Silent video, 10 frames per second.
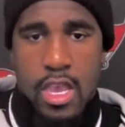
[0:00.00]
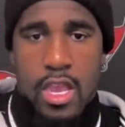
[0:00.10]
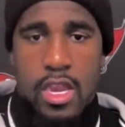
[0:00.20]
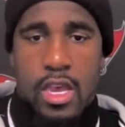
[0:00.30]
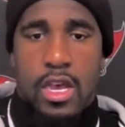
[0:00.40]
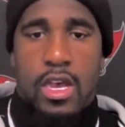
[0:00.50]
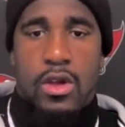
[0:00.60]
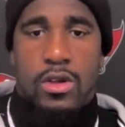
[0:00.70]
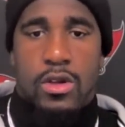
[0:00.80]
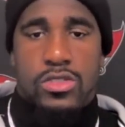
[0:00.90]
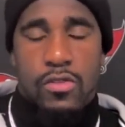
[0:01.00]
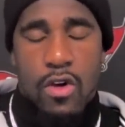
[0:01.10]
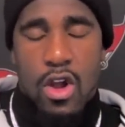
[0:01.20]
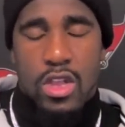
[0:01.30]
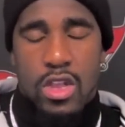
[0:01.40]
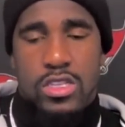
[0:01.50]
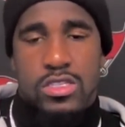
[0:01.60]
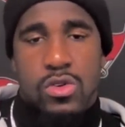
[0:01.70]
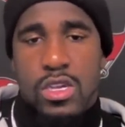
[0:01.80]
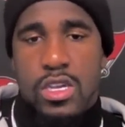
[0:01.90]
And so far,
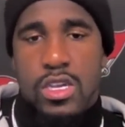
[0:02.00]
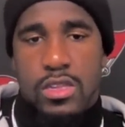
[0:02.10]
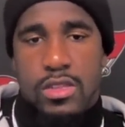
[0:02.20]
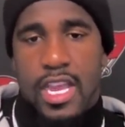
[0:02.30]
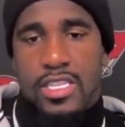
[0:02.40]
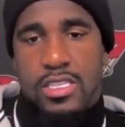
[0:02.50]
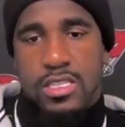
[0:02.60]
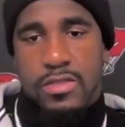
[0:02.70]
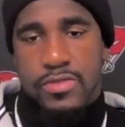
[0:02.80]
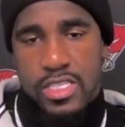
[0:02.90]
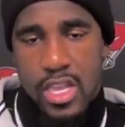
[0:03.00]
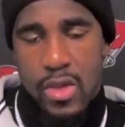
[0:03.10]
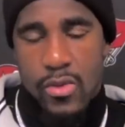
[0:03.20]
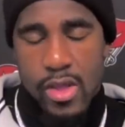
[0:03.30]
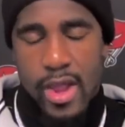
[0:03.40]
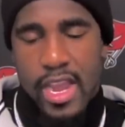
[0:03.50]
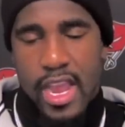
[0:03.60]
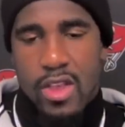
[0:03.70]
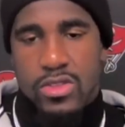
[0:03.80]
so good. We got us in the position that we're in right now.